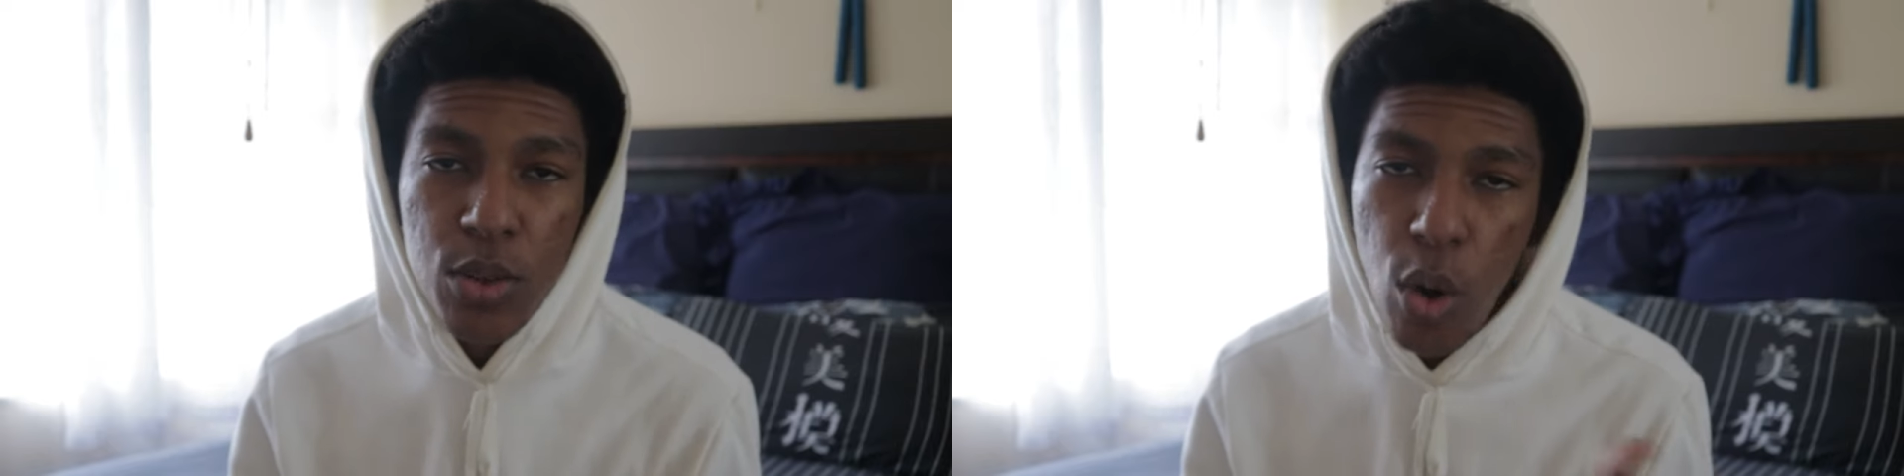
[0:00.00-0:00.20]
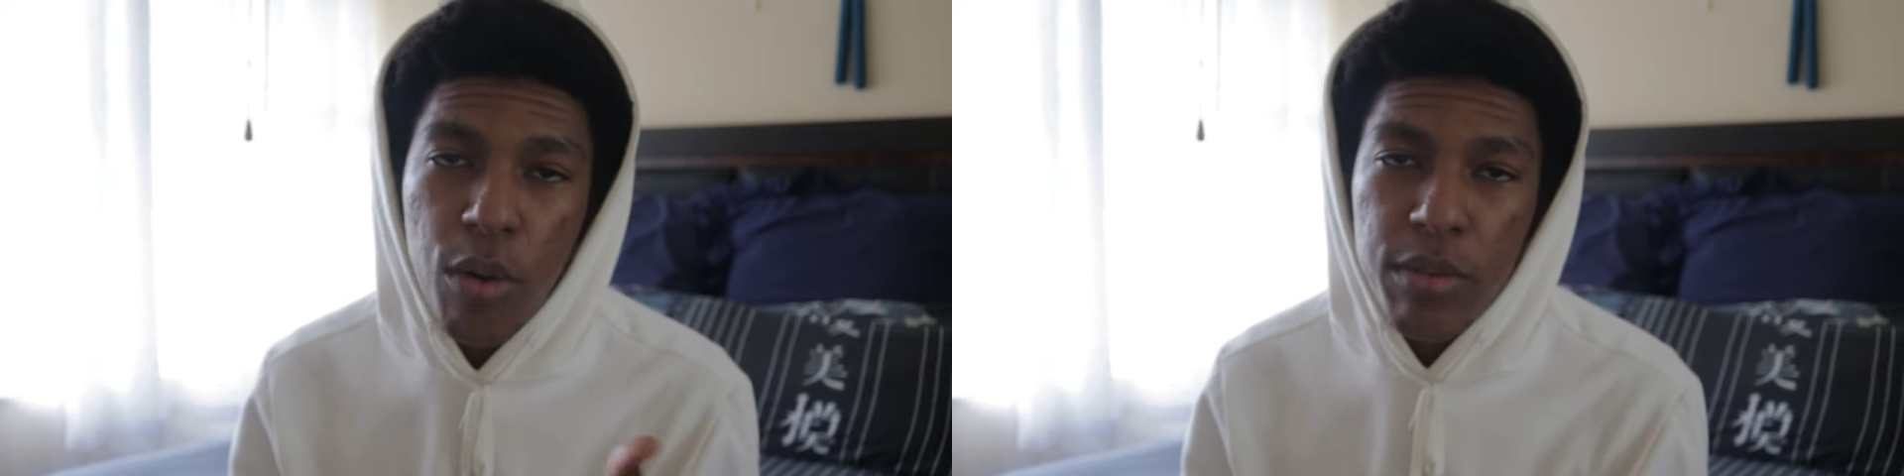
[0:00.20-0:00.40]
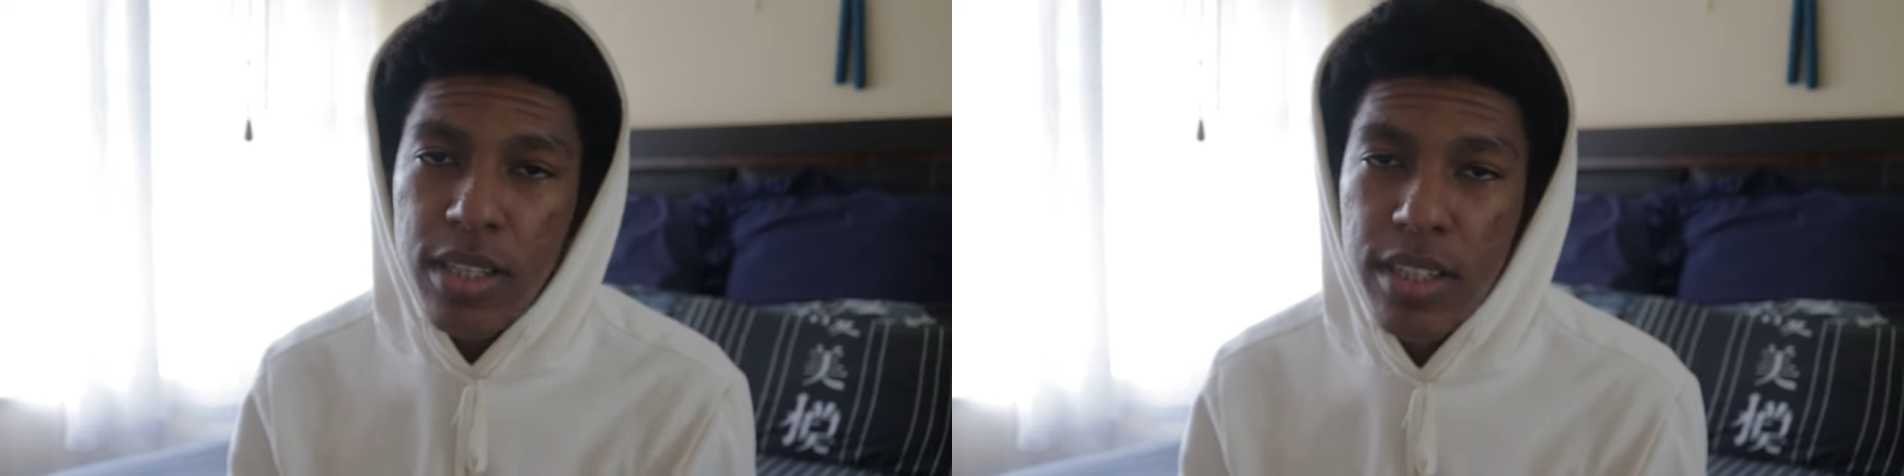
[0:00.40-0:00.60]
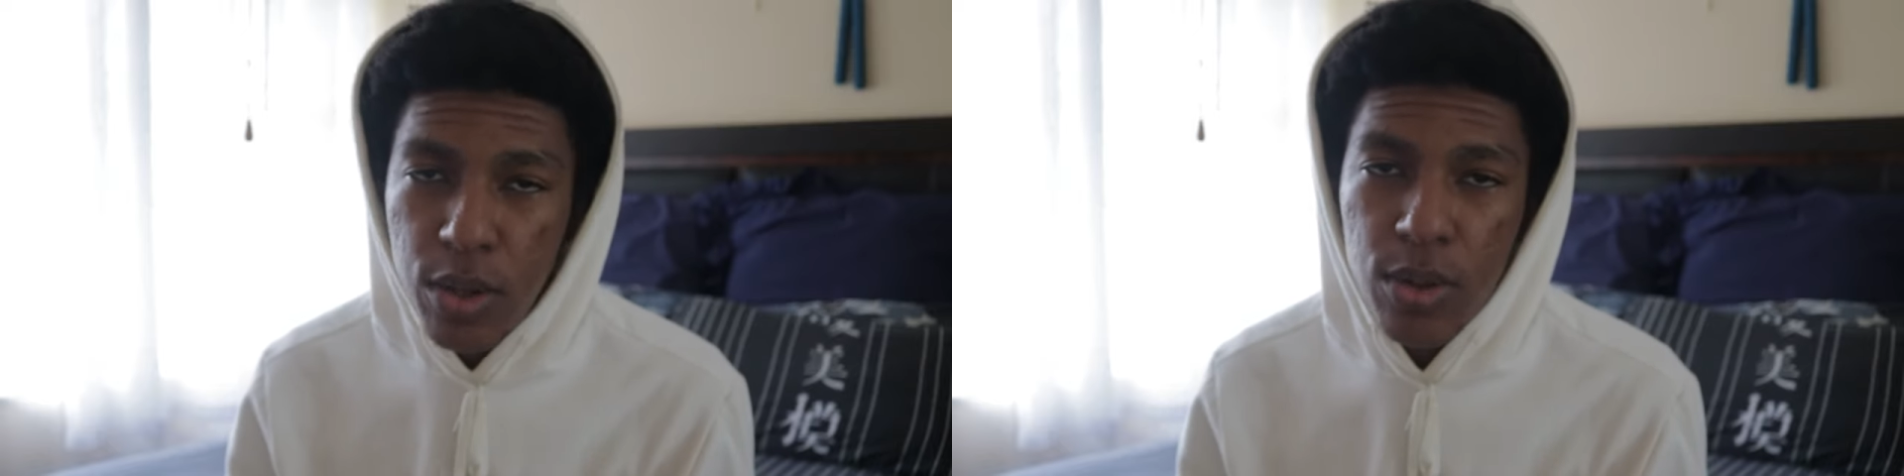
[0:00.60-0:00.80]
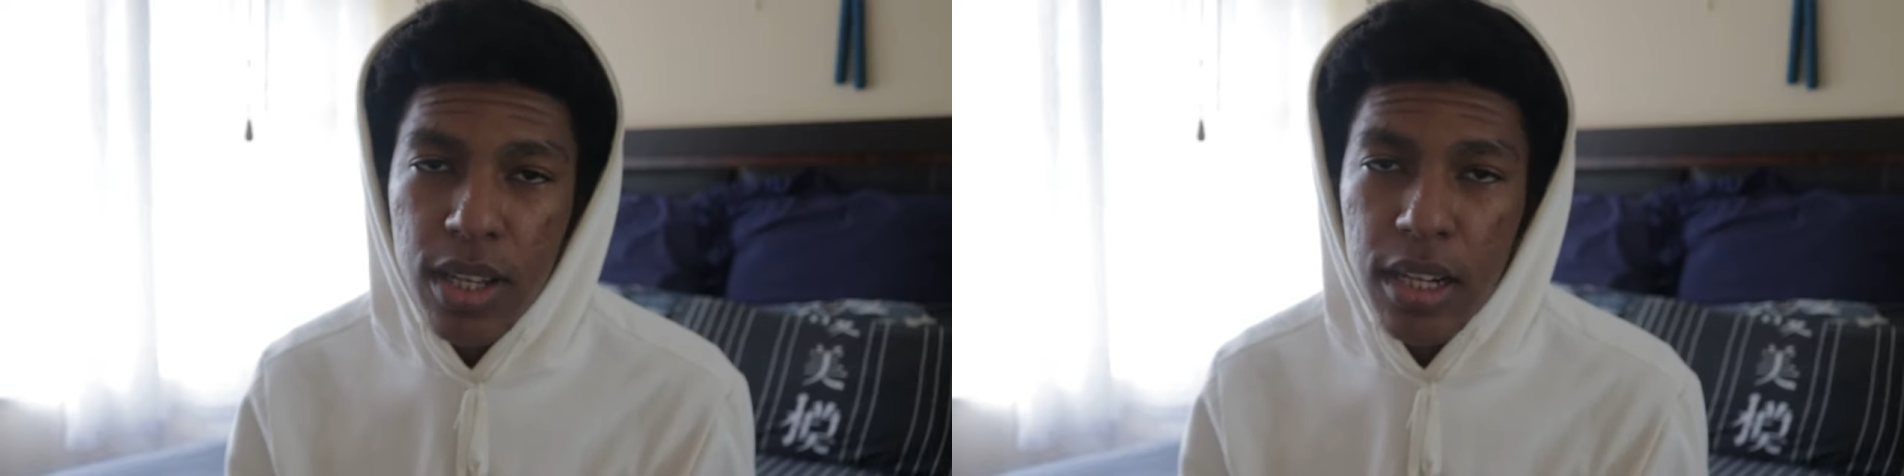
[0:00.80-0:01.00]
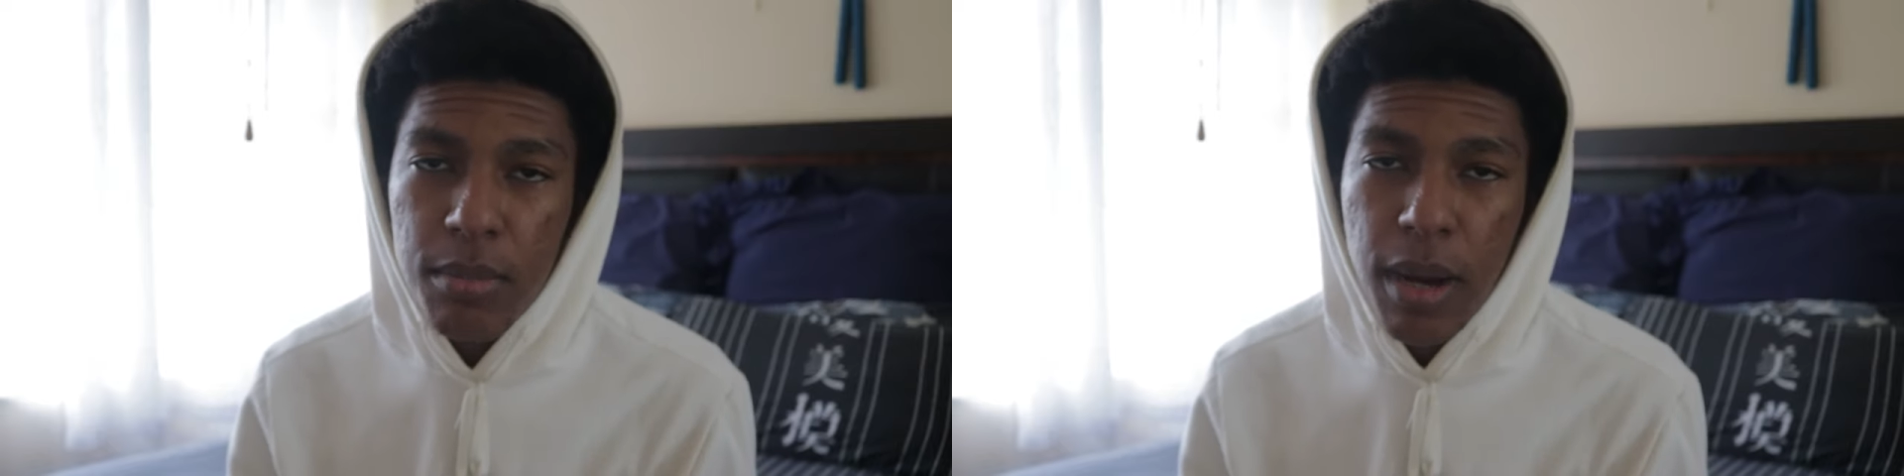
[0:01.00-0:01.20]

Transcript: you obviously know that